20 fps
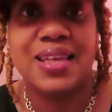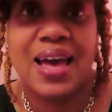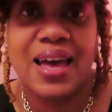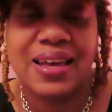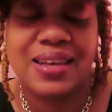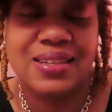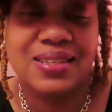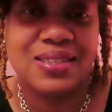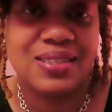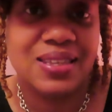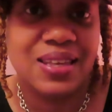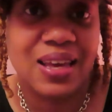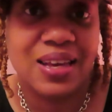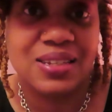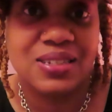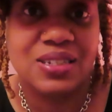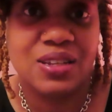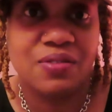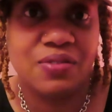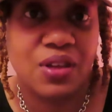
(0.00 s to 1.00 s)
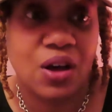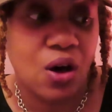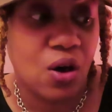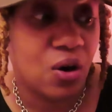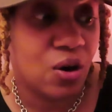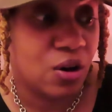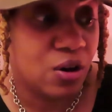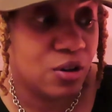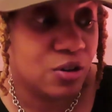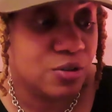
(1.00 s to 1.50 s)
that is the end of the
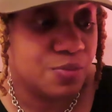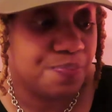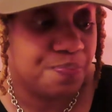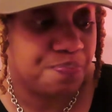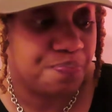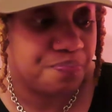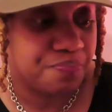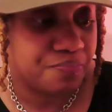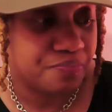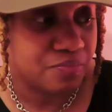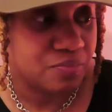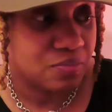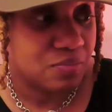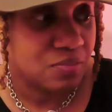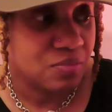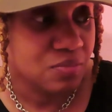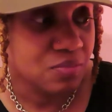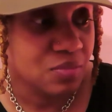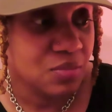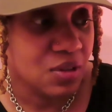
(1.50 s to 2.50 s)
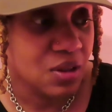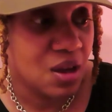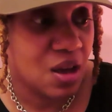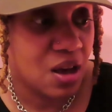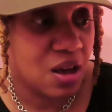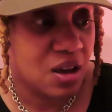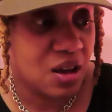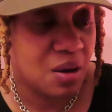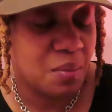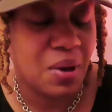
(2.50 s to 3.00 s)
haul.
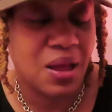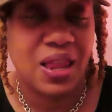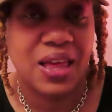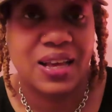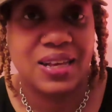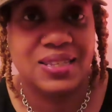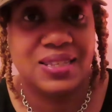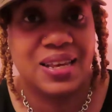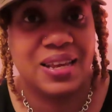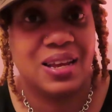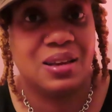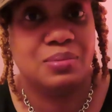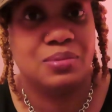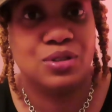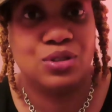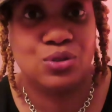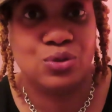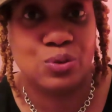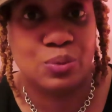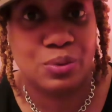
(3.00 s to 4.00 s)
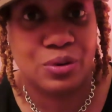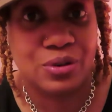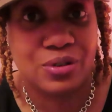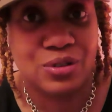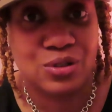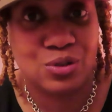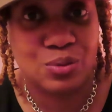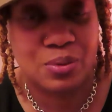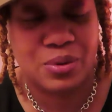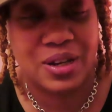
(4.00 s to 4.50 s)
Like I said, I'm super
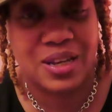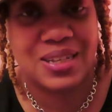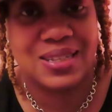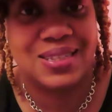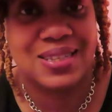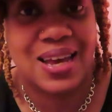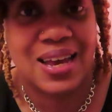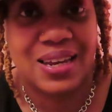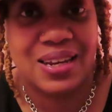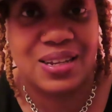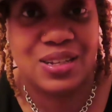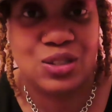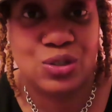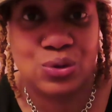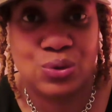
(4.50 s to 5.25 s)
excited